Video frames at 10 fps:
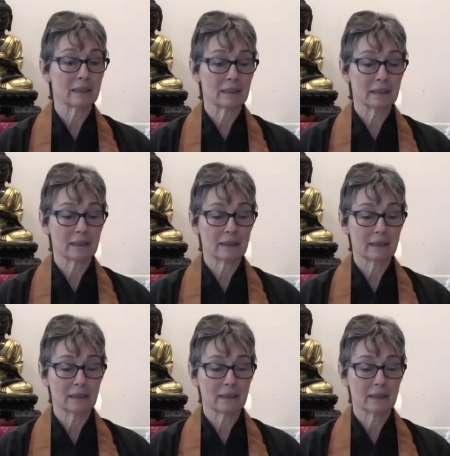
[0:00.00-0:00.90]

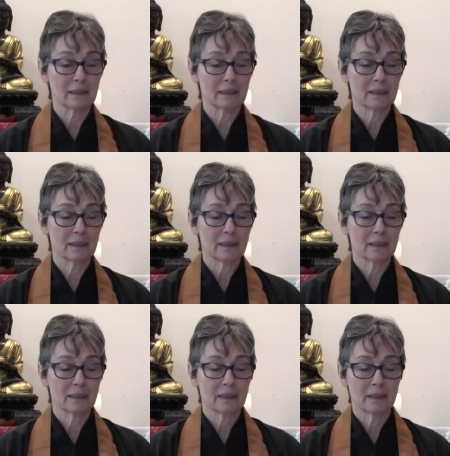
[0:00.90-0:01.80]

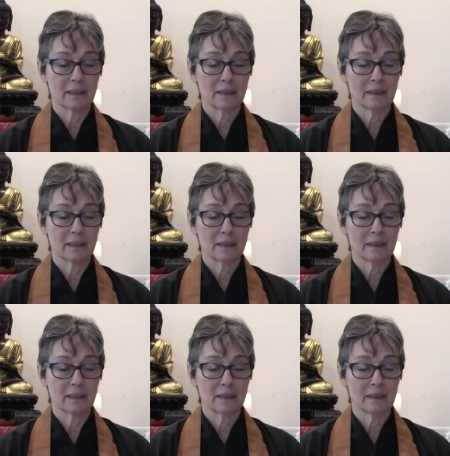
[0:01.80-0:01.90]
[no speech]